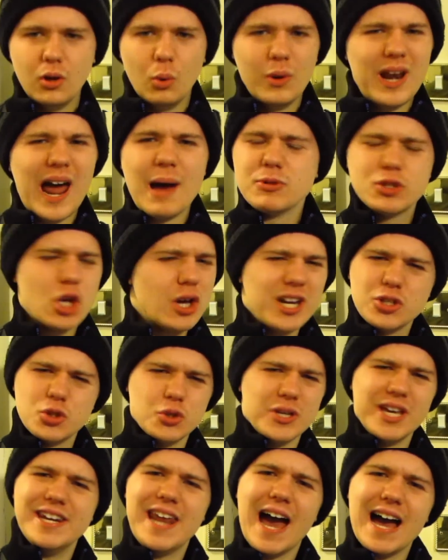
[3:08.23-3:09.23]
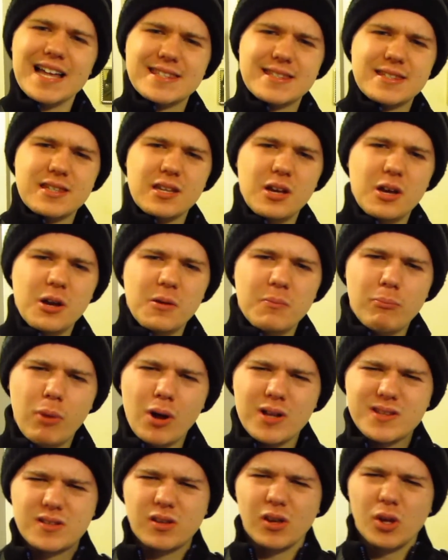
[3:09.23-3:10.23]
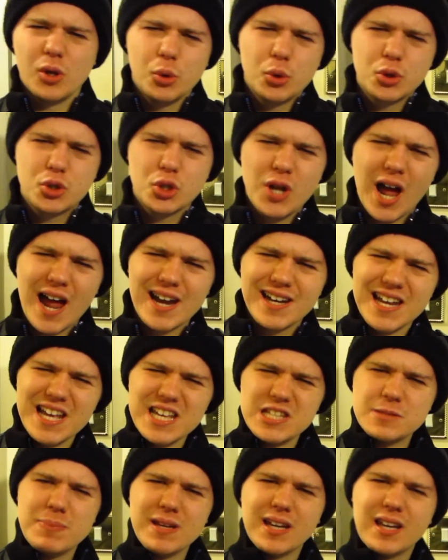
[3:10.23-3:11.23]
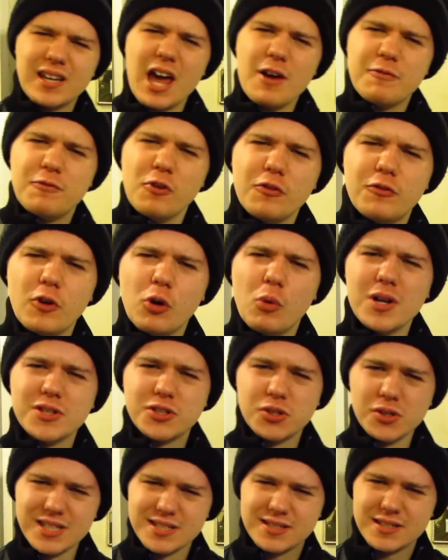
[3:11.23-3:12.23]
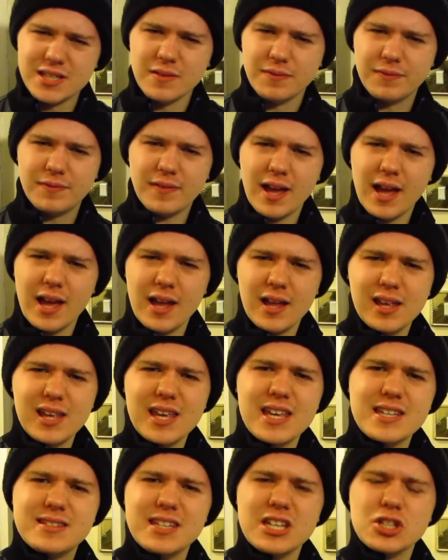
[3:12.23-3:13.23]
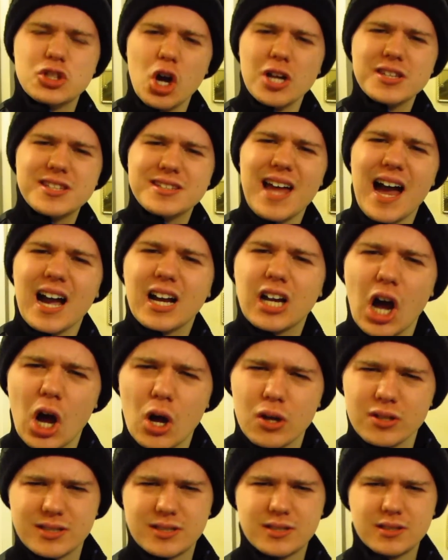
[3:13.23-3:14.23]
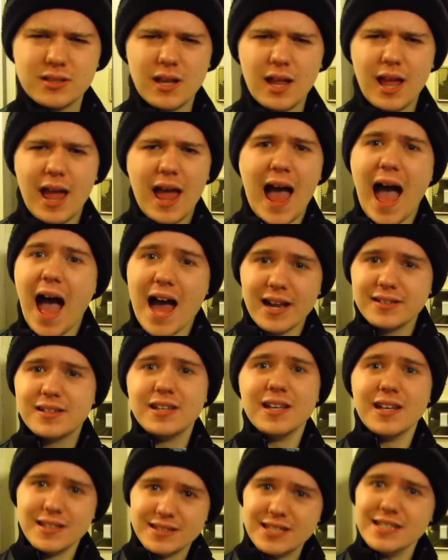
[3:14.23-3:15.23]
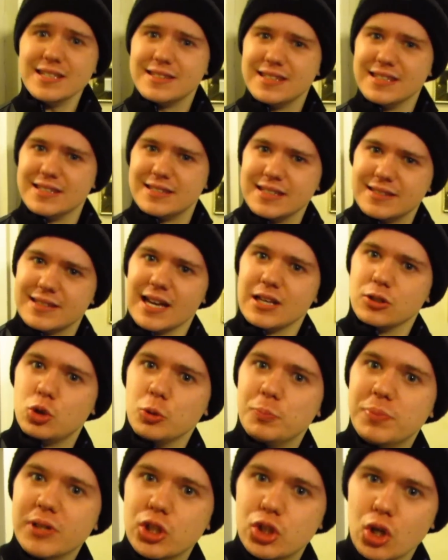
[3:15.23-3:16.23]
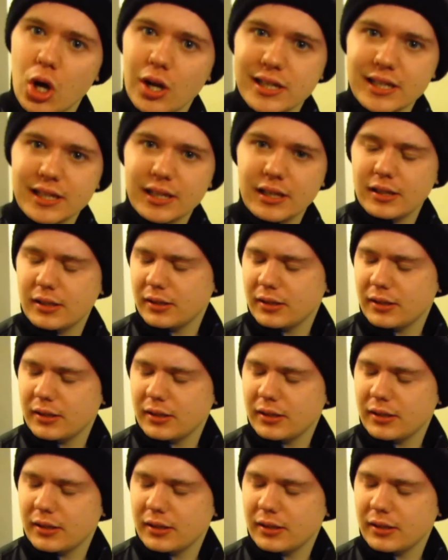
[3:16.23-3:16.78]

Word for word: Well, I'm sorry to hear that, but you should at least be grateful for what you receive. Eh? It's the thought that counts, and 'tis the season to be jolly.